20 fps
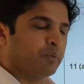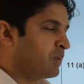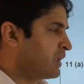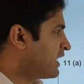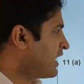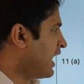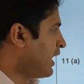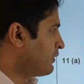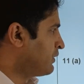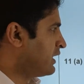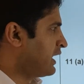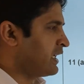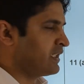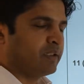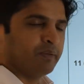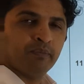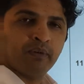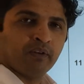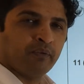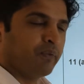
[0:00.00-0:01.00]
without
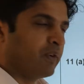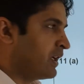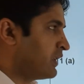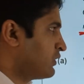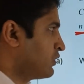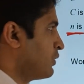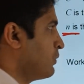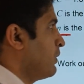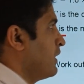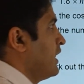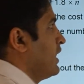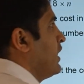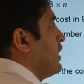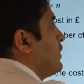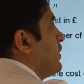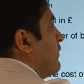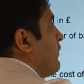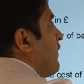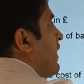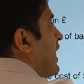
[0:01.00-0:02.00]
decimal first. So we need
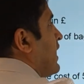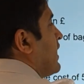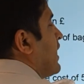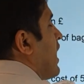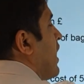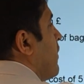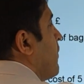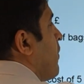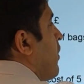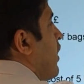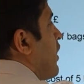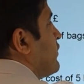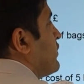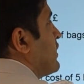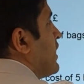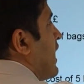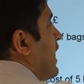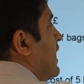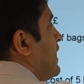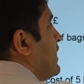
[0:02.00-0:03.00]
to find out what
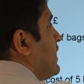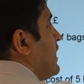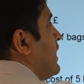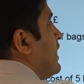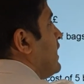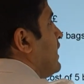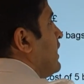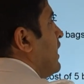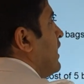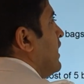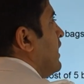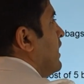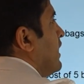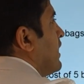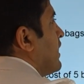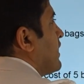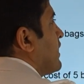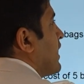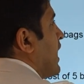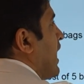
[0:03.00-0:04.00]
18
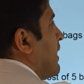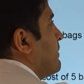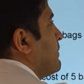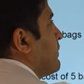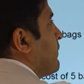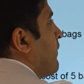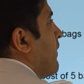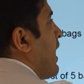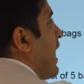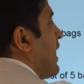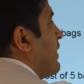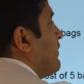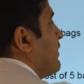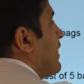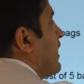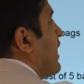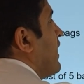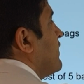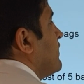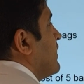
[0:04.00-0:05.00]
times 5
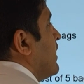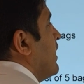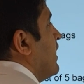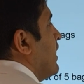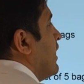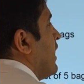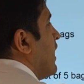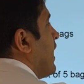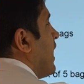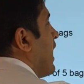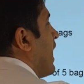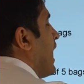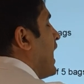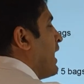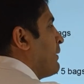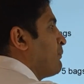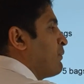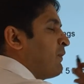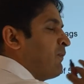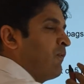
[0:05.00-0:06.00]
is.
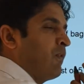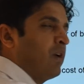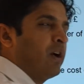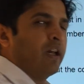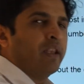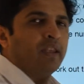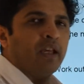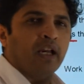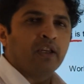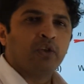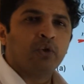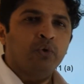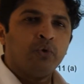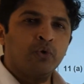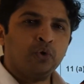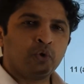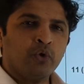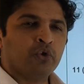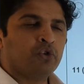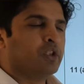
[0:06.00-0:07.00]
I prefer that you
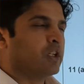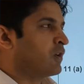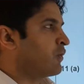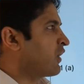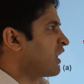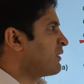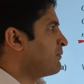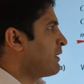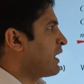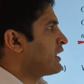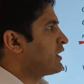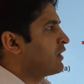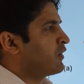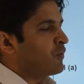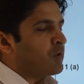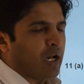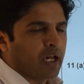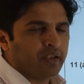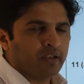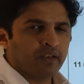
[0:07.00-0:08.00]
use a grid method
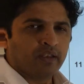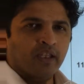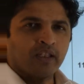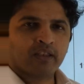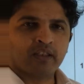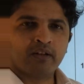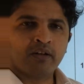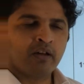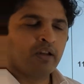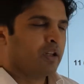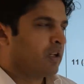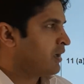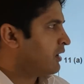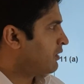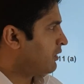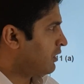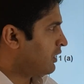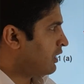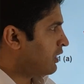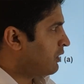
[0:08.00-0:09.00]
rather than the
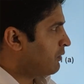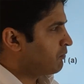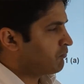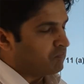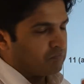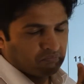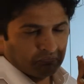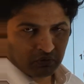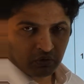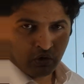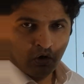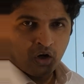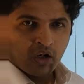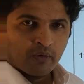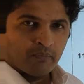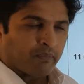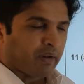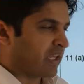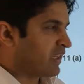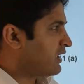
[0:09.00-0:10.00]

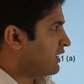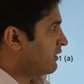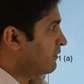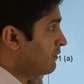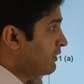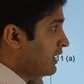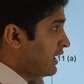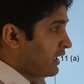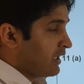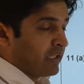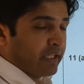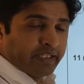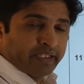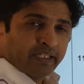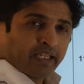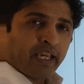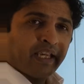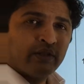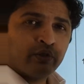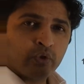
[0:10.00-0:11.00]
column method. In this
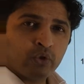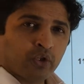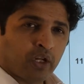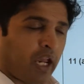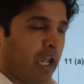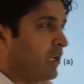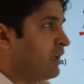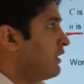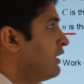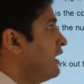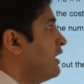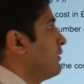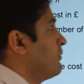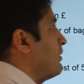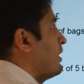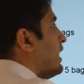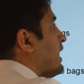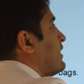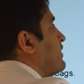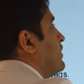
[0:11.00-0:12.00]
case you can,
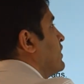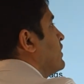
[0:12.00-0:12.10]
but let's